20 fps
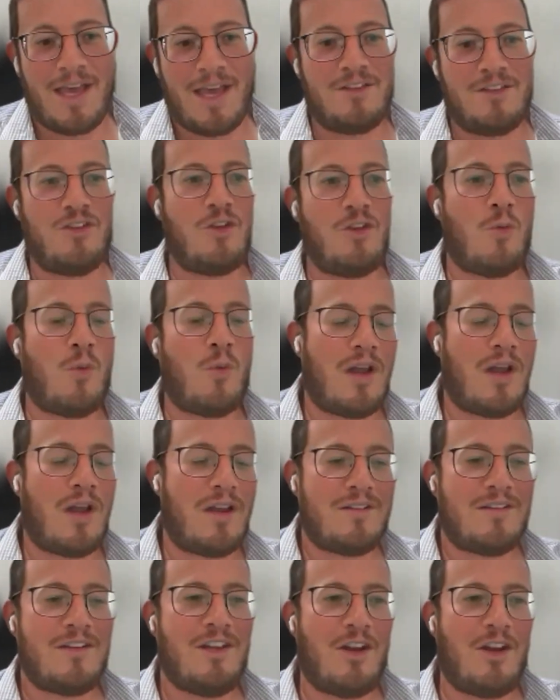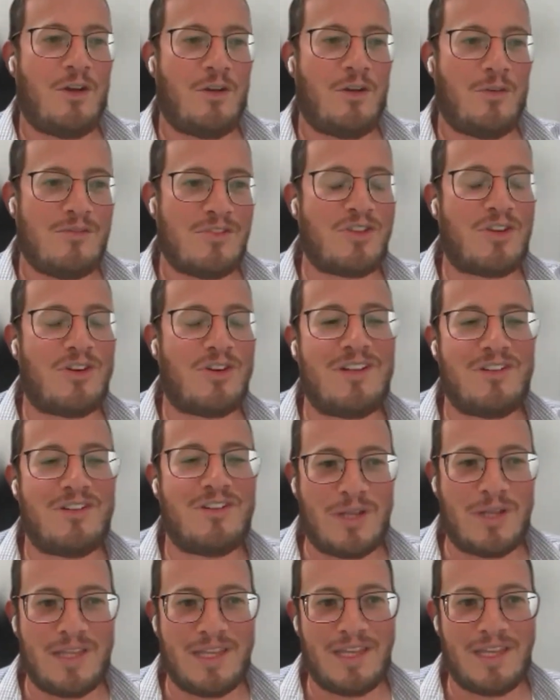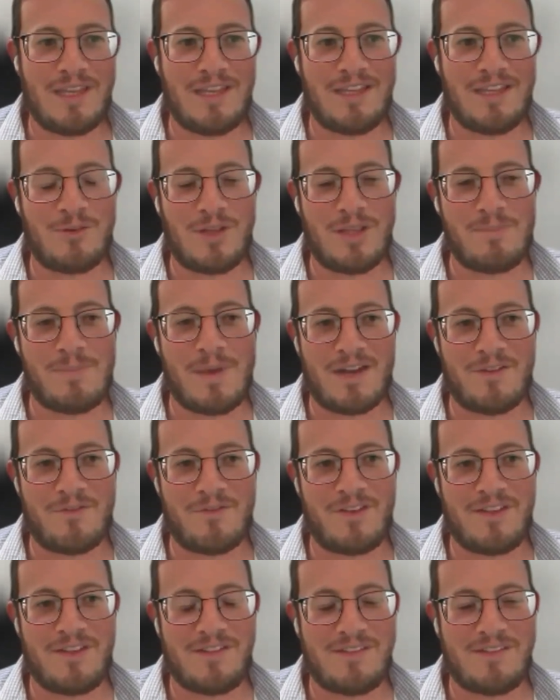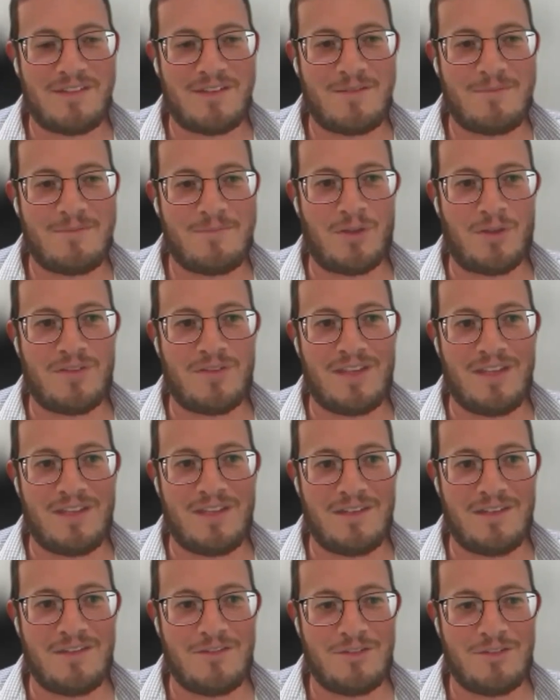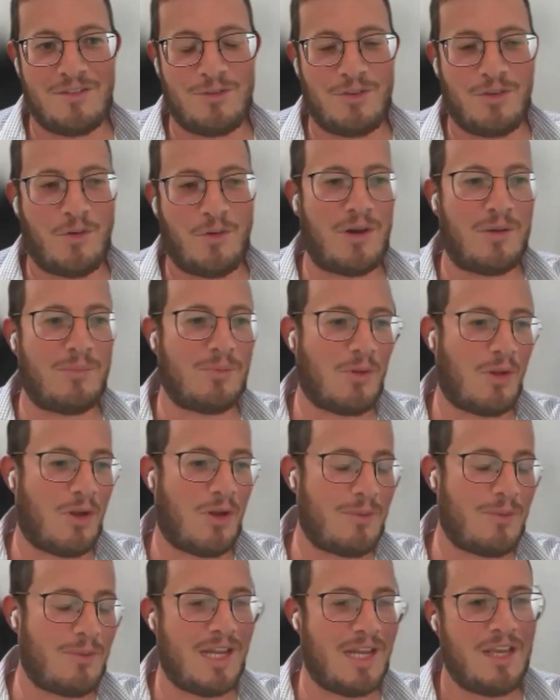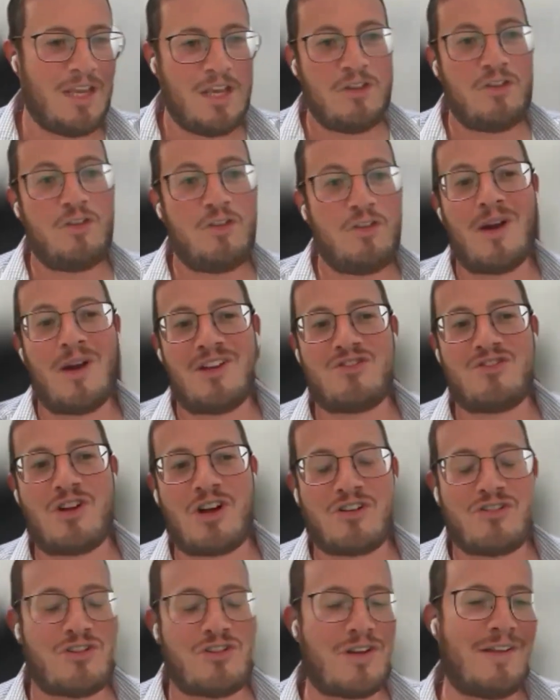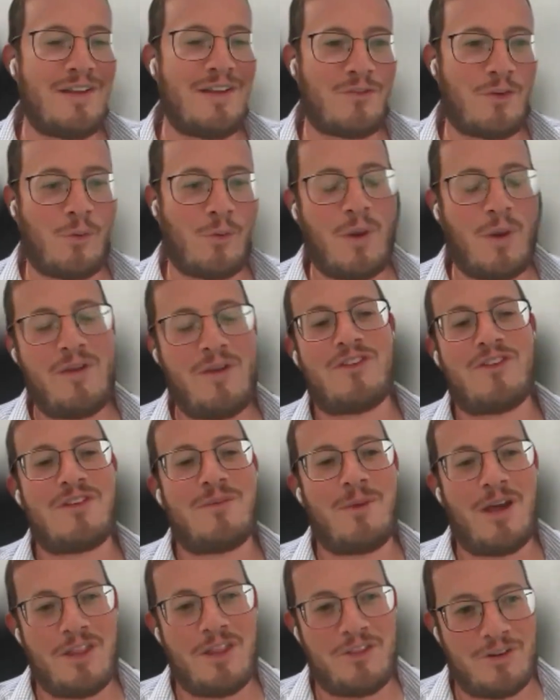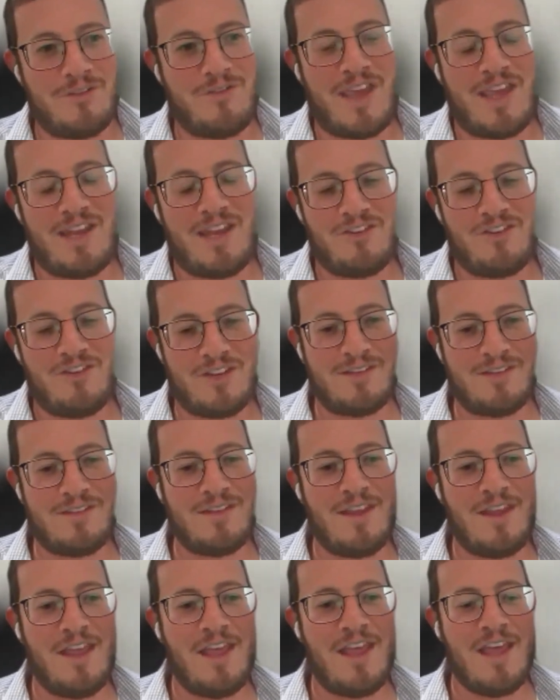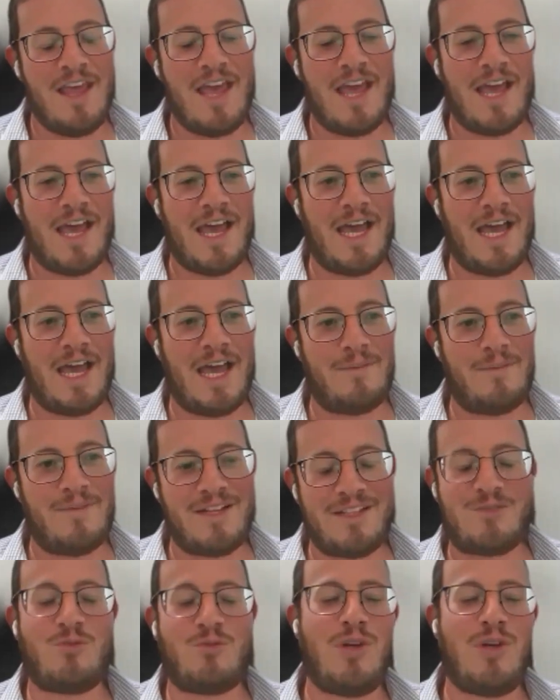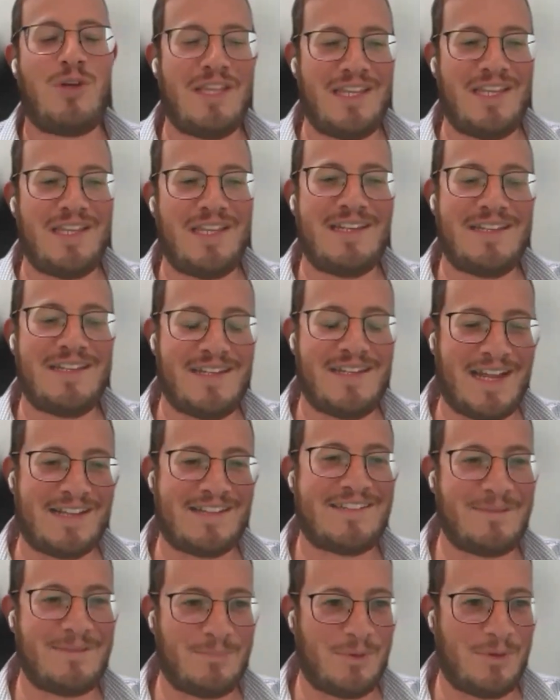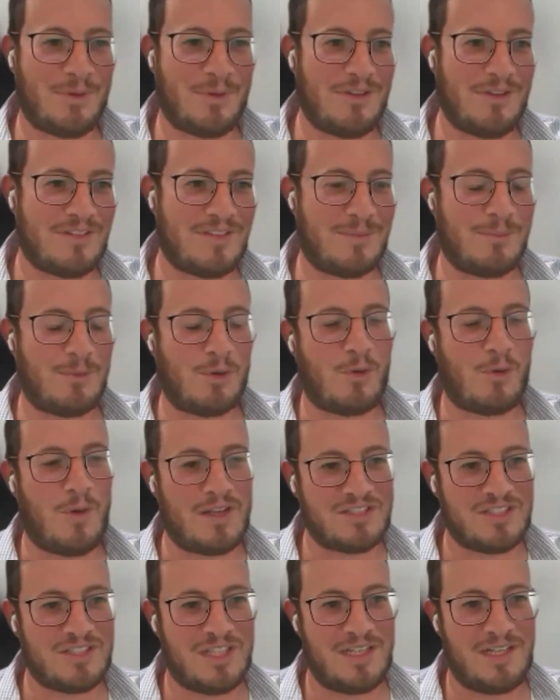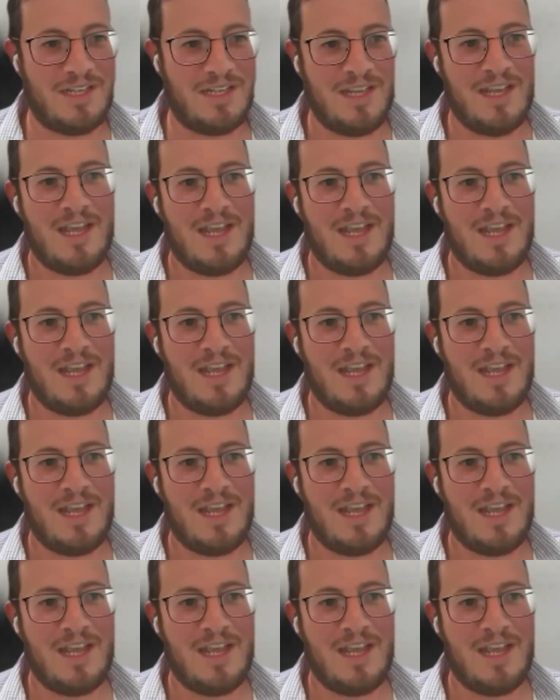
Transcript: Do you want certain Israeli benefits built into your employment? Do you want to structure it a different way for some other advantages? It's really not a simple question.